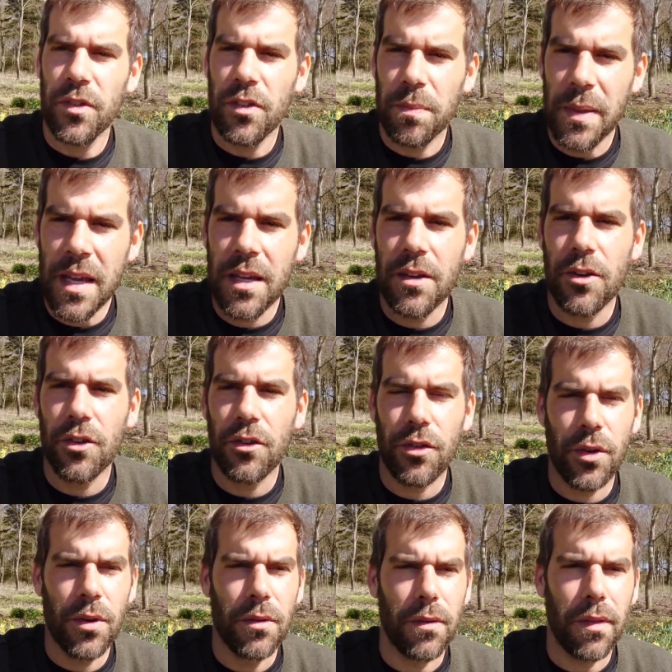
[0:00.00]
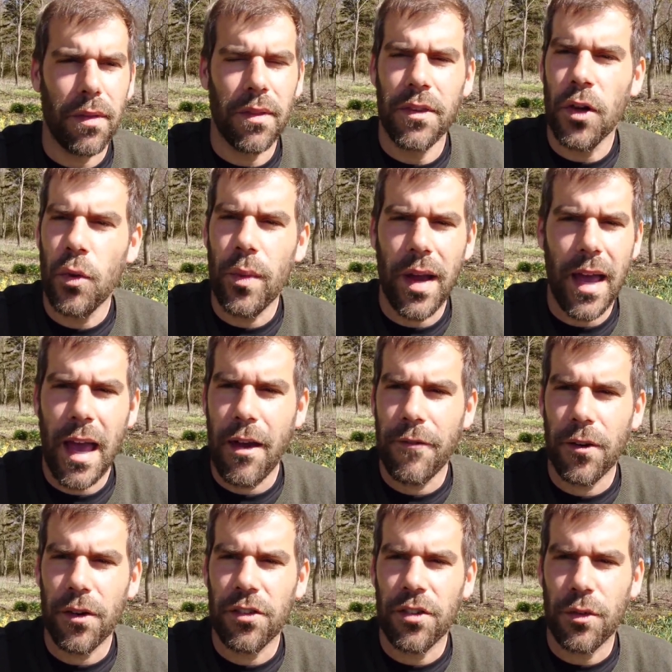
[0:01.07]
speak your truth. Don't
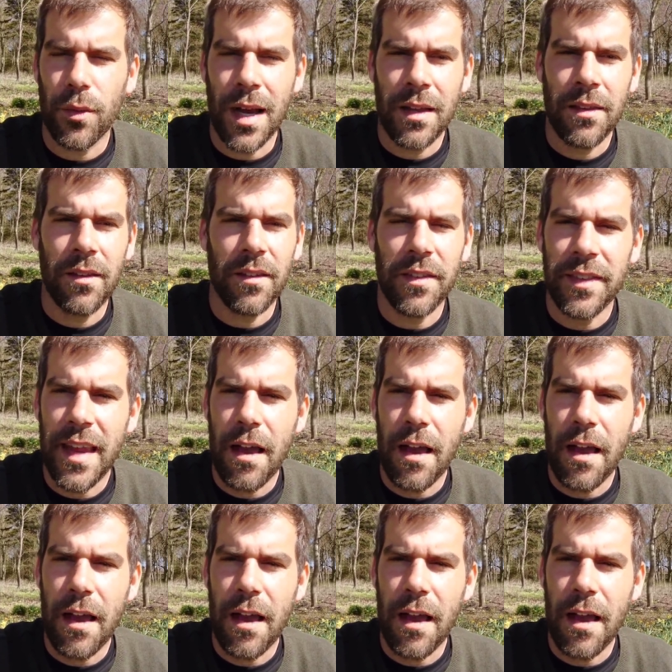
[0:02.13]
ever surrender.